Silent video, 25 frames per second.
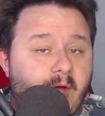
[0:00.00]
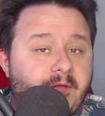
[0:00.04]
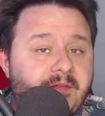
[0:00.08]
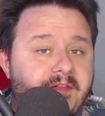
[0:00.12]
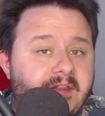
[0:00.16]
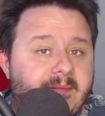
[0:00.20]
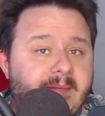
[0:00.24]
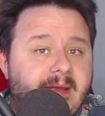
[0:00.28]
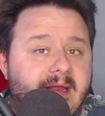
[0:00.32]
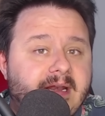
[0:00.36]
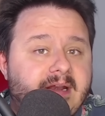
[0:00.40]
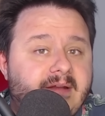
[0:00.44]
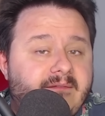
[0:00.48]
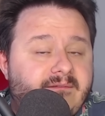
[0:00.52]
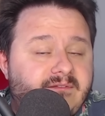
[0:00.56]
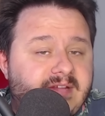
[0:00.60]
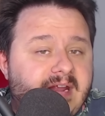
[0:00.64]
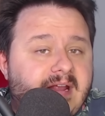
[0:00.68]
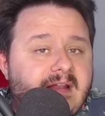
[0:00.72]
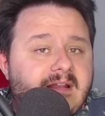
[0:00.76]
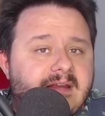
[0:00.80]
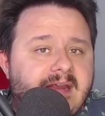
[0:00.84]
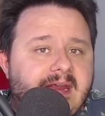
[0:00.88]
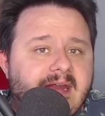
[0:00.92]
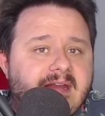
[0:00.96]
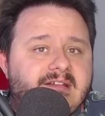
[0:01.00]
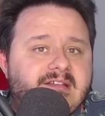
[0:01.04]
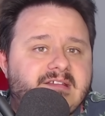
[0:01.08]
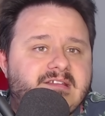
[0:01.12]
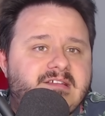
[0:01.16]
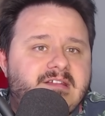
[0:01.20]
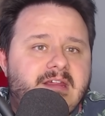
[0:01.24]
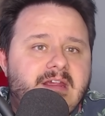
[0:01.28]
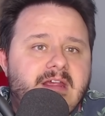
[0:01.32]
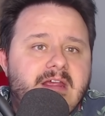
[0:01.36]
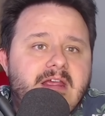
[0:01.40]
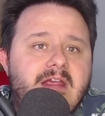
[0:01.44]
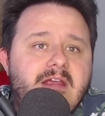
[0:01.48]
both of them had enough
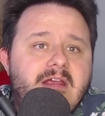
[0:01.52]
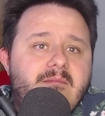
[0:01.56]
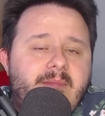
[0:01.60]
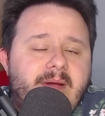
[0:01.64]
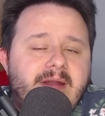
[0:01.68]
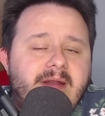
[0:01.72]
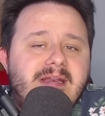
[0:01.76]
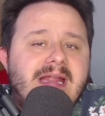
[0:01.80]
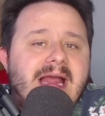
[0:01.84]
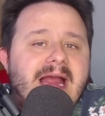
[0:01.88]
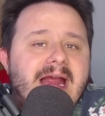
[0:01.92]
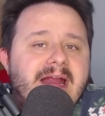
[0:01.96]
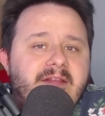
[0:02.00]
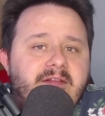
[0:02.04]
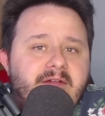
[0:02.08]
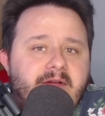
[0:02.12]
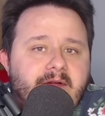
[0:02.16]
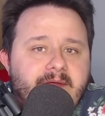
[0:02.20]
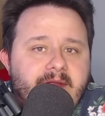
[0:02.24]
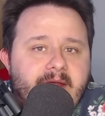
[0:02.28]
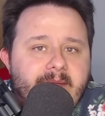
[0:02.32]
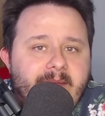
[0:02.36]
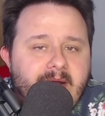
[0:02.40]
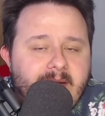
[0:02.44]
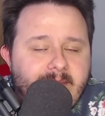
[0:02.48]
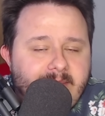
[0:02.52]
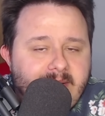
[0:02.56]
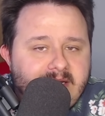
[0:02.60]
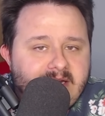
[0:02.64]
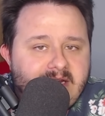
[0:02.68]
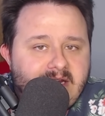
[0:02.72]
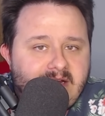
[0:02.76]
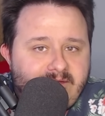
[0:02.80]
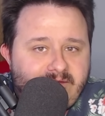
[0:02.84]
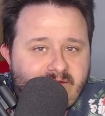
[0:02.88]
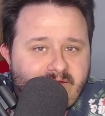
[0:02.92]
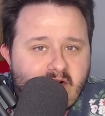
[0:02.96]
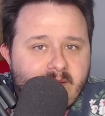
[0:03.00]
delegates, but neither of them had been
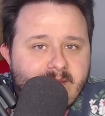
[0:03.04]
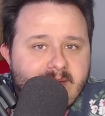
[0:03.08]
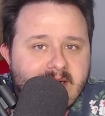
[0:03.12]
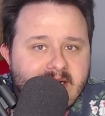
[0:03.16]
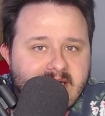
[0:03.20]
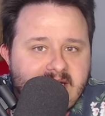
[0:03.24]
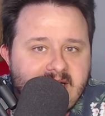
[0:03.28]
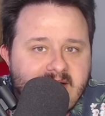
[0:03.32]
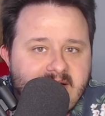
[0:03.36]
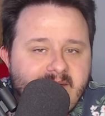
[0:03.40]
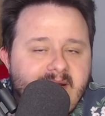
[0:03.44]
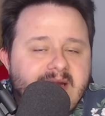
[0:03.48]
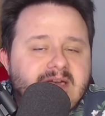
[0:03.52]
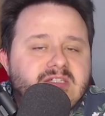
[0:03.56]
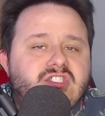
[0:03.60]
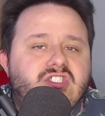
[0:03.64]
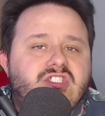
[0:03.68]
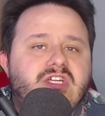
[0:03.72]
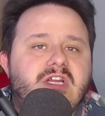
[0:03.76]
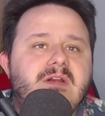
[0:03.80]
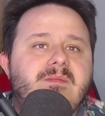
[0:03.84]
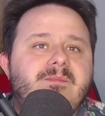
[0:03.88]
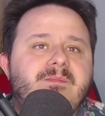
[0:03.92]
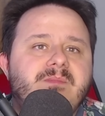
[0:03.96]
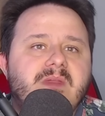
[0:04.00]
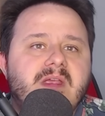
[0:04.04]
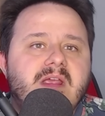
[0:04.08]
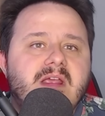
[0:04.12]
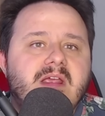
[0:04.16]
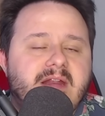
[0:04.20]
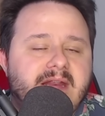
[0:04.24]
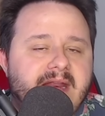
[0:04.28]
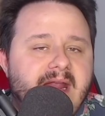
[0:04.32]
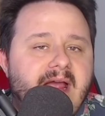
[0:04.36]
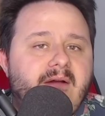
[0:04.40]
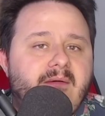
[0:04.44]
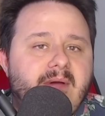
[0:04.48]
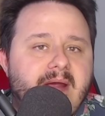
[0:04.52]
confirmed at convention.
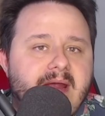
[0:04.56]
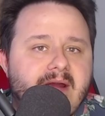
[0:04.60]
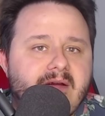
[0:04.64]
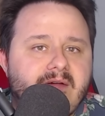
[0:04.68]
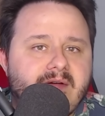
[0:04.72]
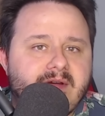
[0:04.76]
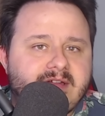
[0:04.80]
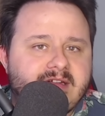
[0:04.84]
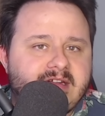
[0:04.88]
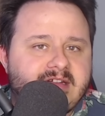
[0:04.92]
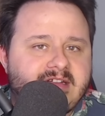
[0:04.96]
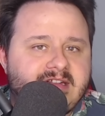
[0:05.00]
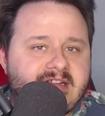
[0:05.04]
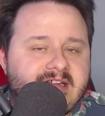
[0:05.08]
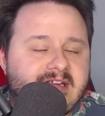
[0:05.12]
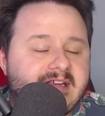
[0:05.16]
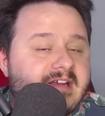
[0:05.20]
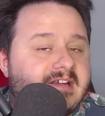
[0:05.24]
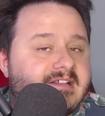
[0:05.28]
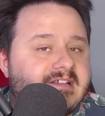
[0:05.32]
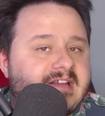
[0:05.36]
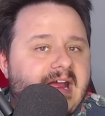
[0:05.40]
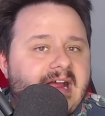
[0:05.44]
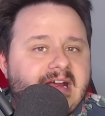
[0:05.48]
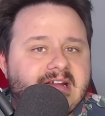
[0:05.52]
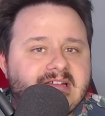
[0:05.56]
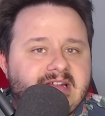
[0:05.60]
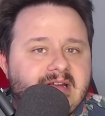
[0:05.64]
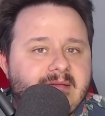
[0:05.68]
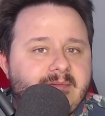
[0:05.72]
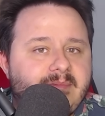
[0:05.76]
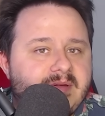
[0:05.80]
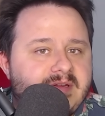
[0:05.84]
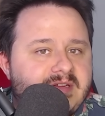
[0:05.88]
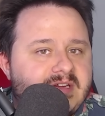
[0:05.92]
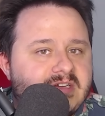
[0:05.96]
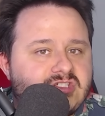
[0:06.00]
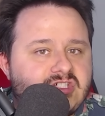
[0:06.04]
Now Harris is in the exact same
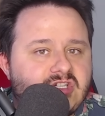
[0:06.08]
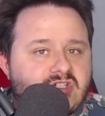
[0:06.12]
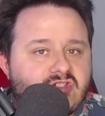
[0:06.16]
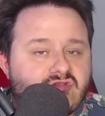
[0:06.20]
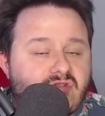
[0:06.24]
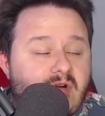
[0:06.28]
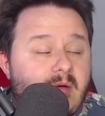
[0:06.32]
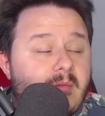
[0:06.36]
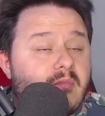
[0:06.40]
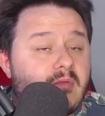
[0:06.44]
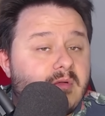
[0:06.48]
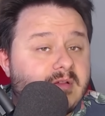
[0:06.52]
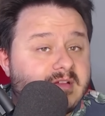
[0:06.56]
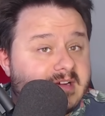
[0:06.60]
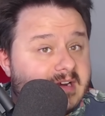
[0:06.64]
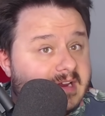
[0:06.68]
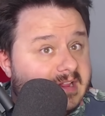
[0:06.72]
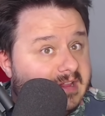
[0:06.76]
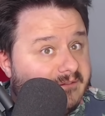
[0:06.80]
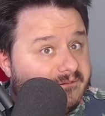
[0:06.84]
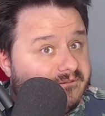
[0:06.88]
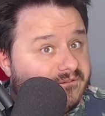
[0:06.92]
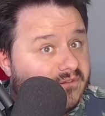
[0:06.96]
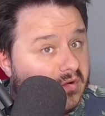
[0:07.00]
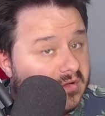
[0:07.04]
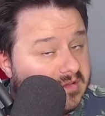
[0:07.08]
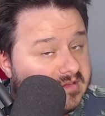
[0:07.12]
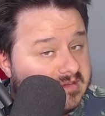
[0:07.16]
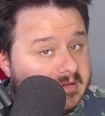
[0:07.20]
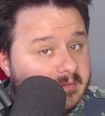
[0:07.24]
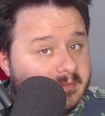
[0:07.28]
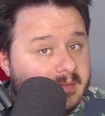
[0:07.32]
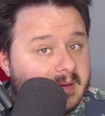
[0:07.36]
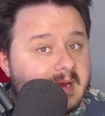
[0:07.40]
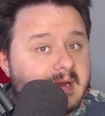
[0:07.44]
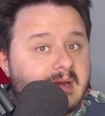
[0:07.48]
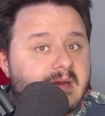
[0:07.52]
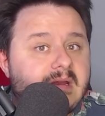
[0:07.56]
position Trump was in the first
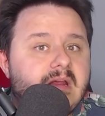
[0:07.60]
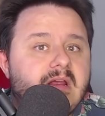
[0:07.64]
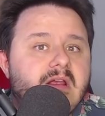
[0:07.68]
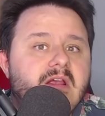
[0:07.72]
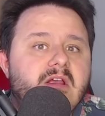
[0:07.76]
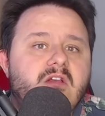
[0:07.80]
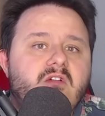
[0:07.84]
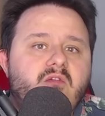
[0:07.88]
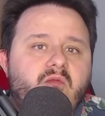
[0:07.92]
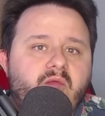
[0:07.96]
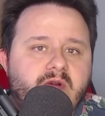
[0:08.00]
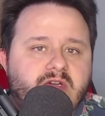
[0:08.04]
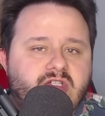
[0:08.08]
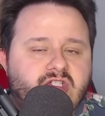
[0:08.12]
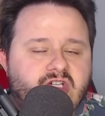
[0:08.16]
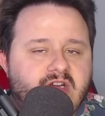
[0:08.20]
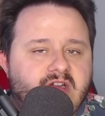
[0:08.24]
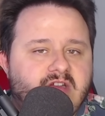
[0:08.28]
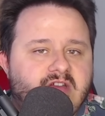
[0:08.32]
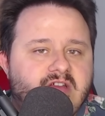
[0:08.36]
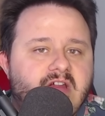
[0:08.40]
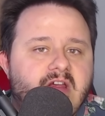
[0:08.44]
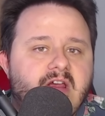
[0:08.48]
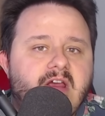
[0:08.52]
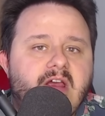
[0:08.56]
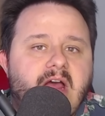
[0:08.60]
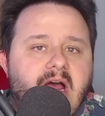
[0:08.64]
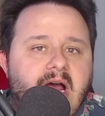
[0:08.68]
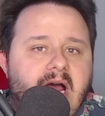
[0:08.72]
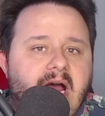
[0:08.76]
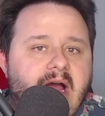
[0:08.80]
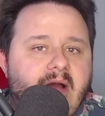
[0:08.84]
debate, which is